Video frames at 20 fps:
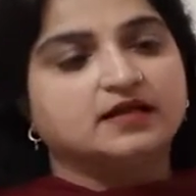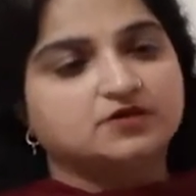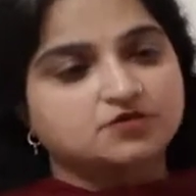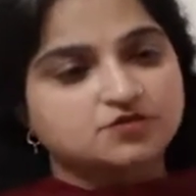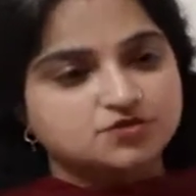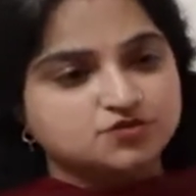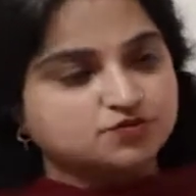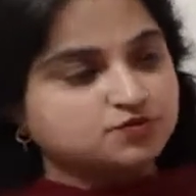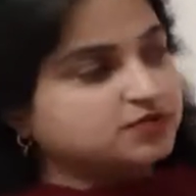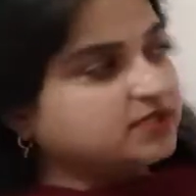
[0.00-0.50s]

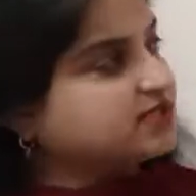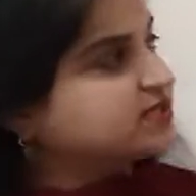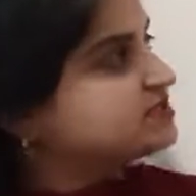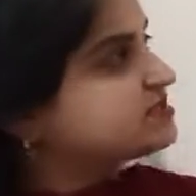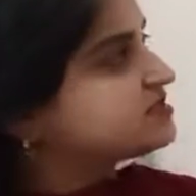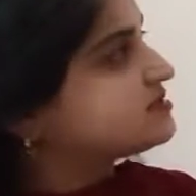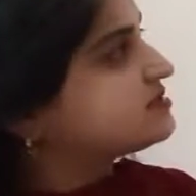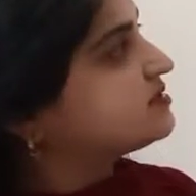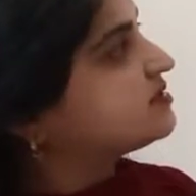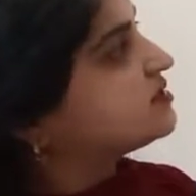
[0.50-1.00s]

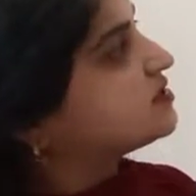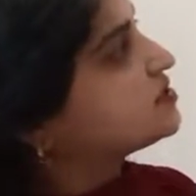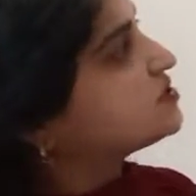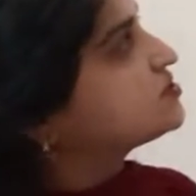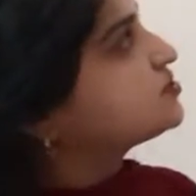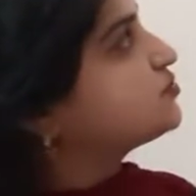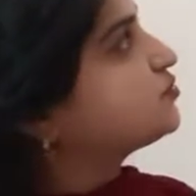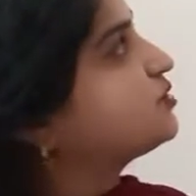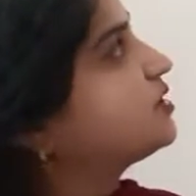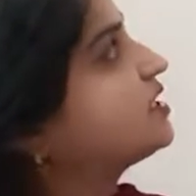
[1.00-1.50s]

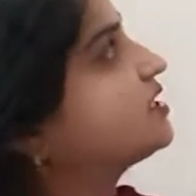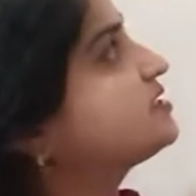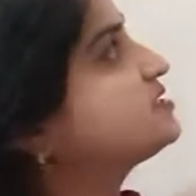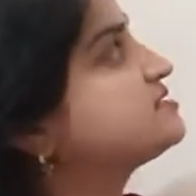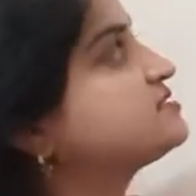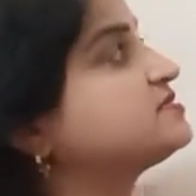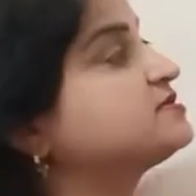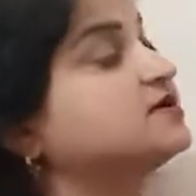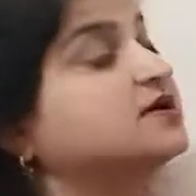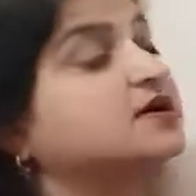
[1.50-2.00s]

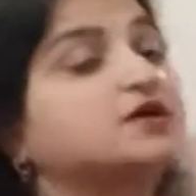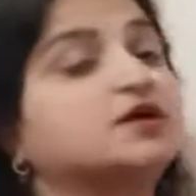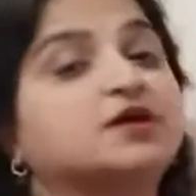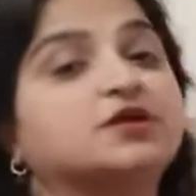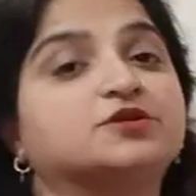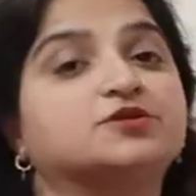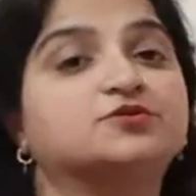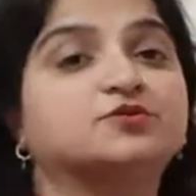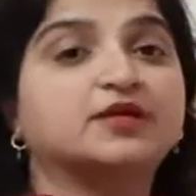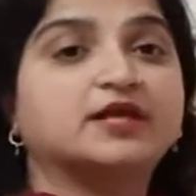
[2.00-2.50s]
Students,
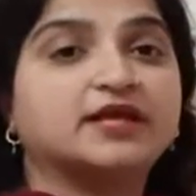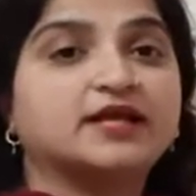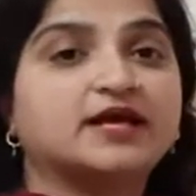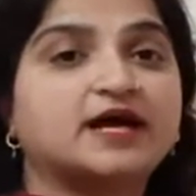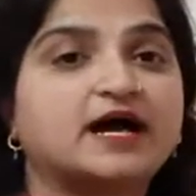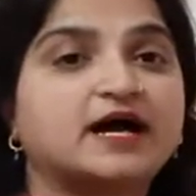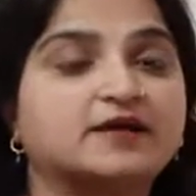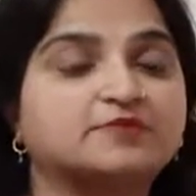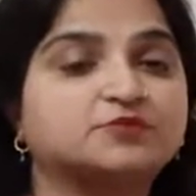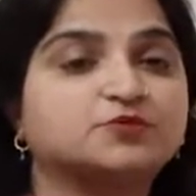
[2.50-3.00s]

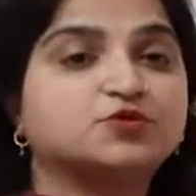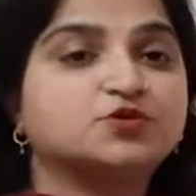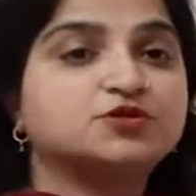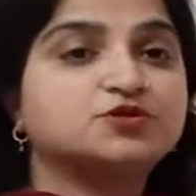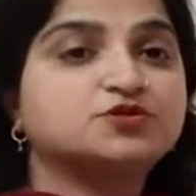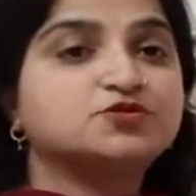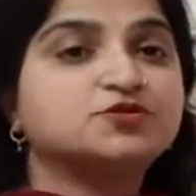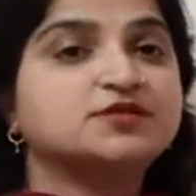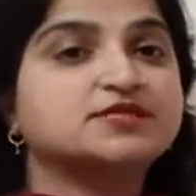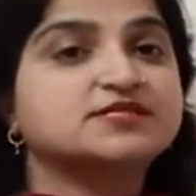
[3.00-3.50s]
today I am
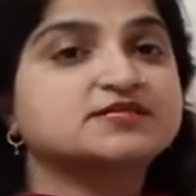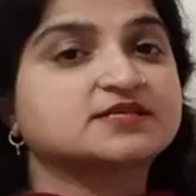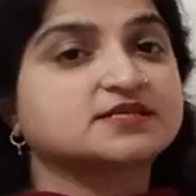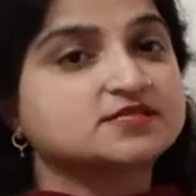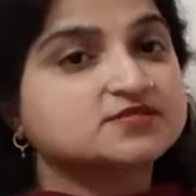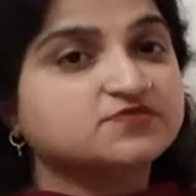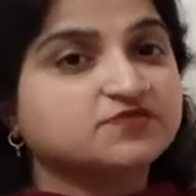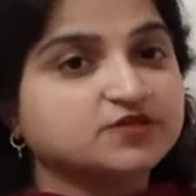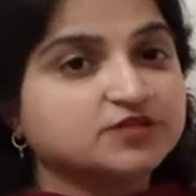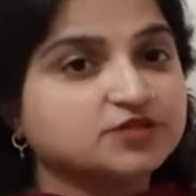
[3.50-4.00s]
going to
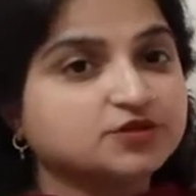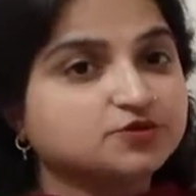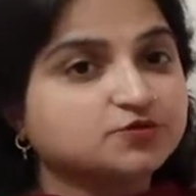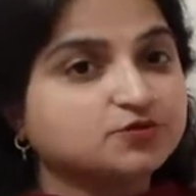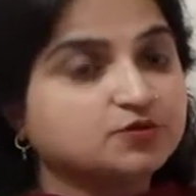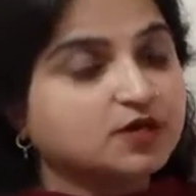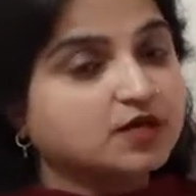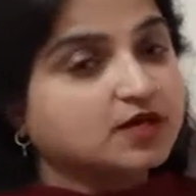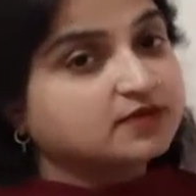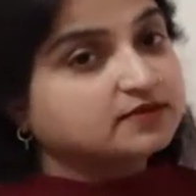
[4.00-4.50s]
discuss with
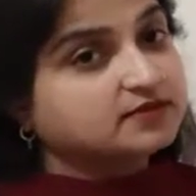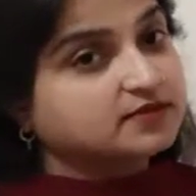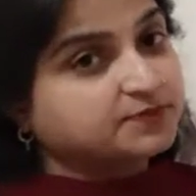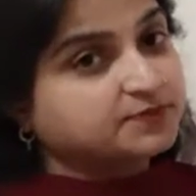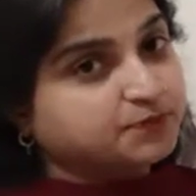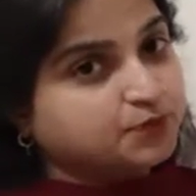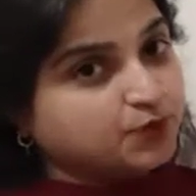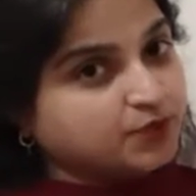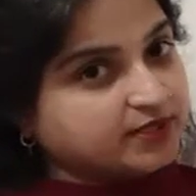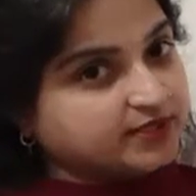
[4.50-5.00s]
you the
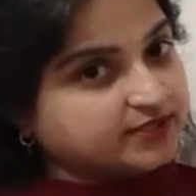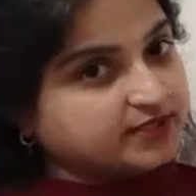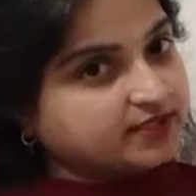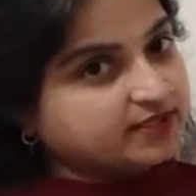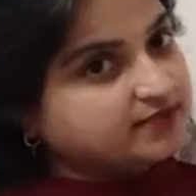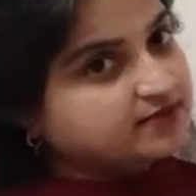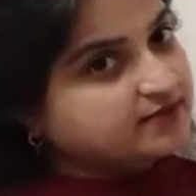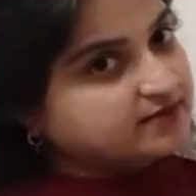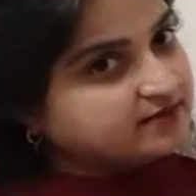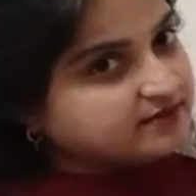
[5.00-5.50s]

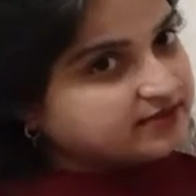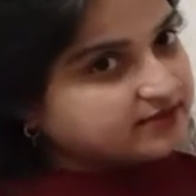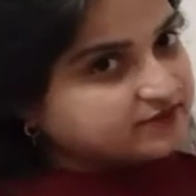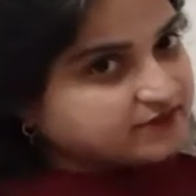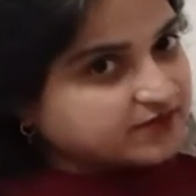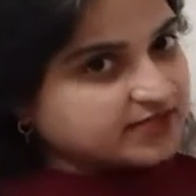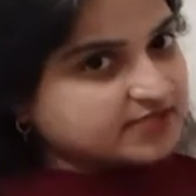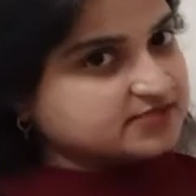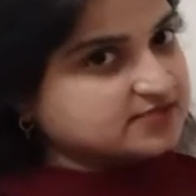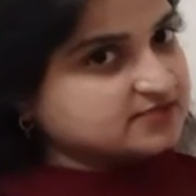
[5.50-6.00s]
poetic
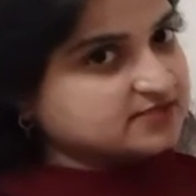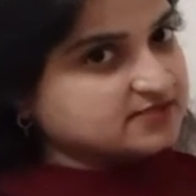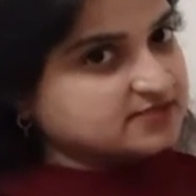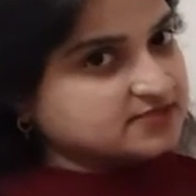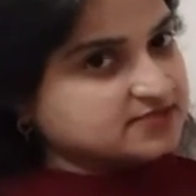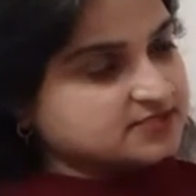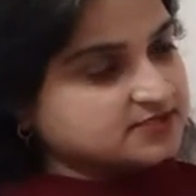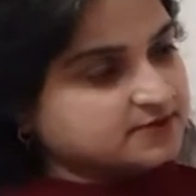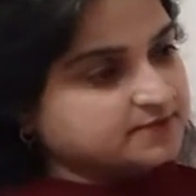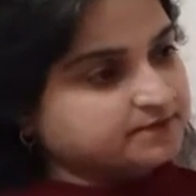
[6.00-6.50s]

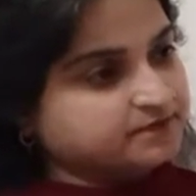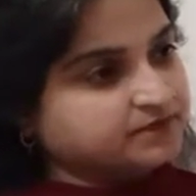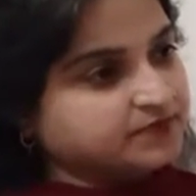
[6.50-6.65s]
devices.